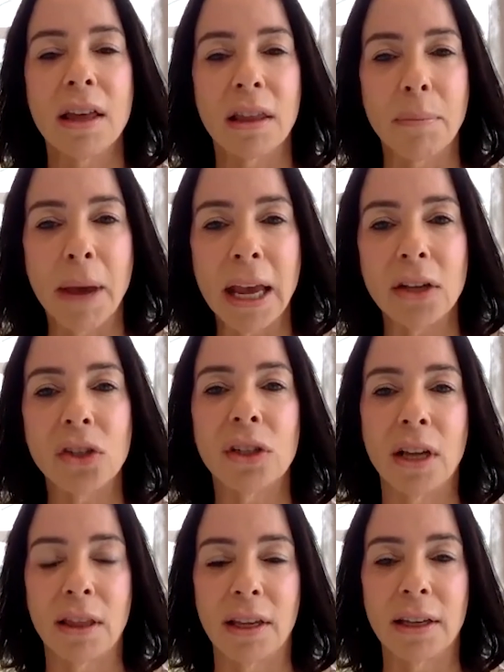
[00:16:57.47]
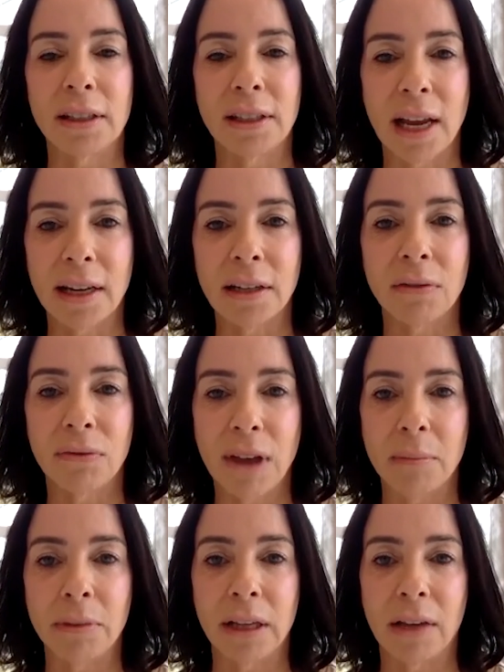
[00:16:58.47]
the patient and the extended
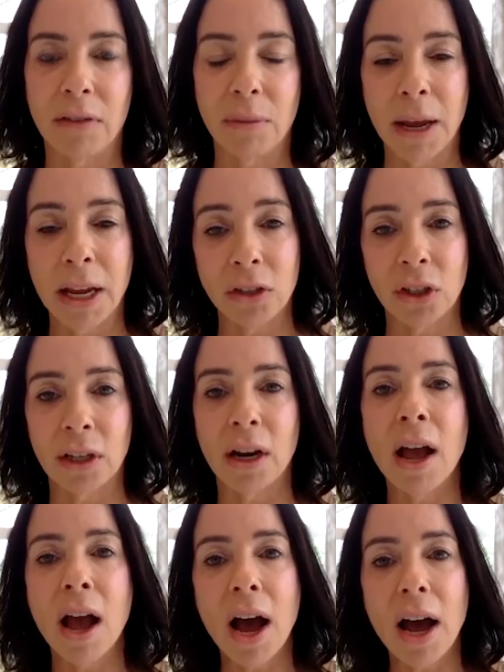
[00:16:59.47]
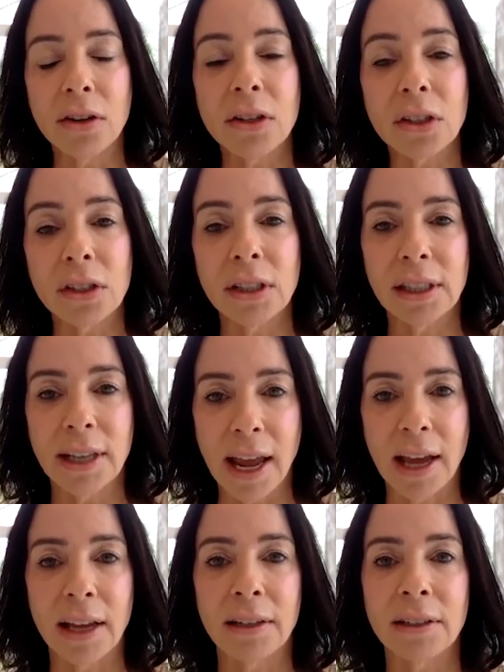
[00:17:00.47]
family of the patient
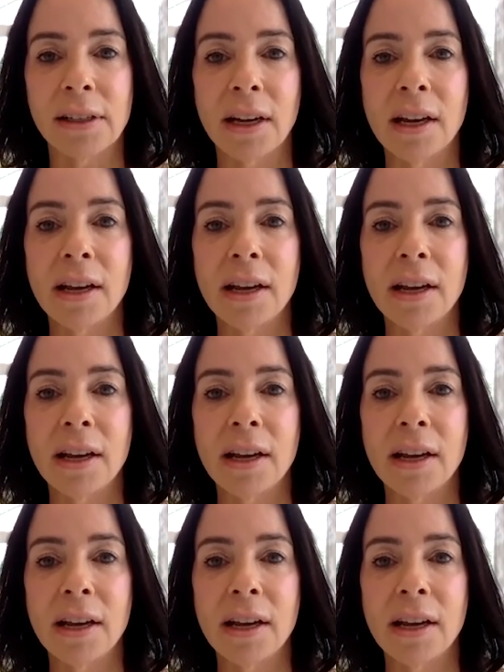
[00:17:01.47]
understand